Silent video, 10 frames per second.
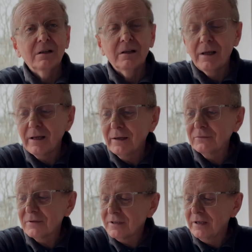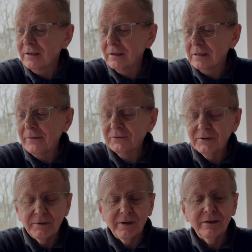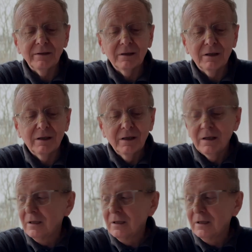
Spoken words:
And I have to say that after I